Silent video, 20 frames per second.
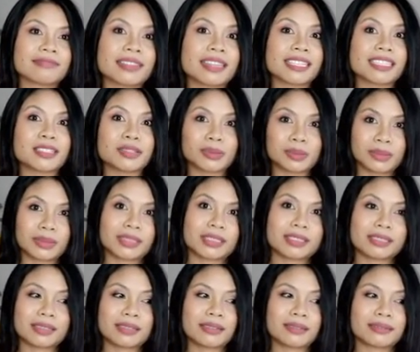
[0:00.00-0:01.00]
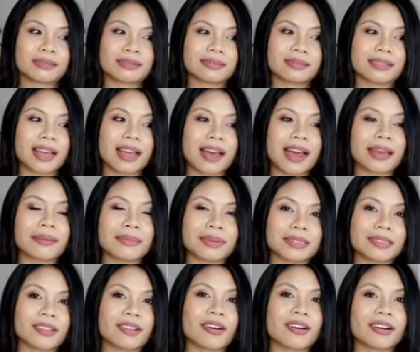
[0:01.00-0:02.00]
the don't. I
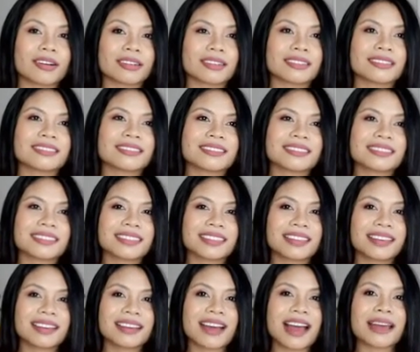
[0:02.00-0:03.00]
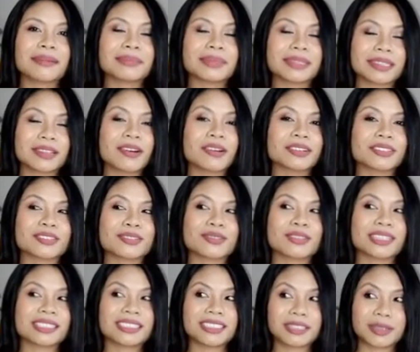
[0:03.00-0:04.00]
belong I belong to
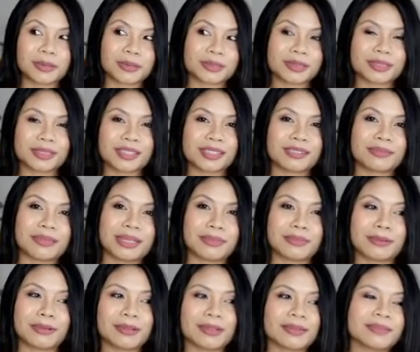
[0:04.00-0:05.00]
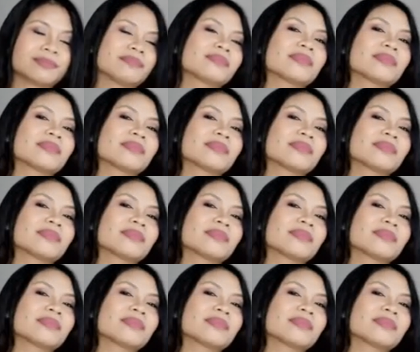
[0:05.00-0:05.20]
the don't people.